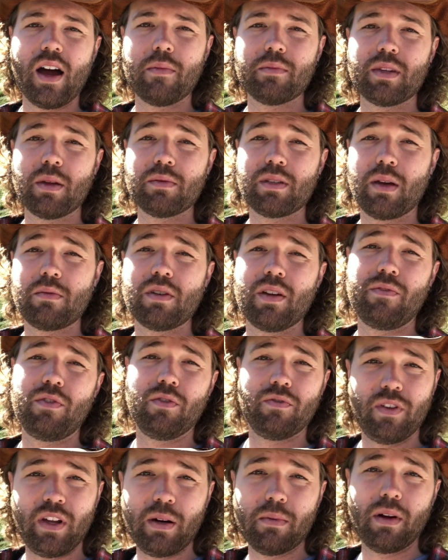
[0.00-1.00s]
Sometimes if you
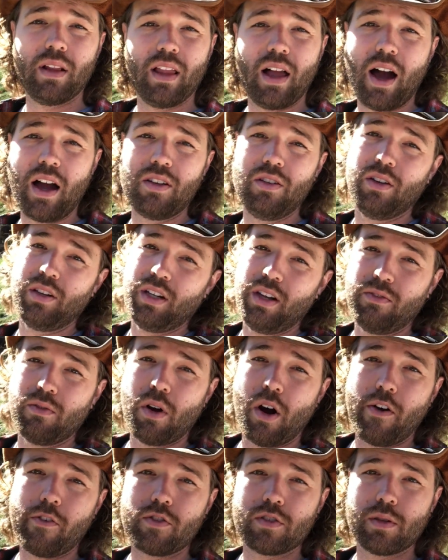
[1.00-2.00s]
feed them a lot, you can even
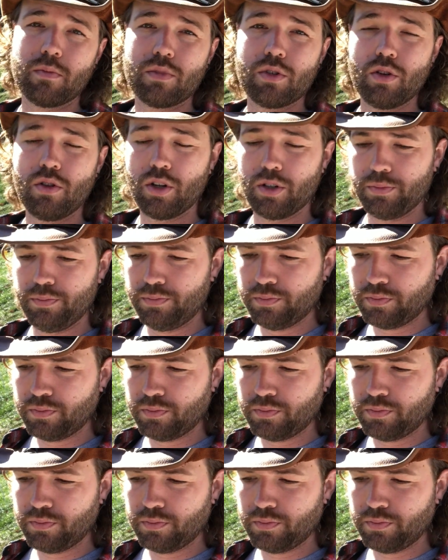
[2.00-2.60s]
harvest them sooner.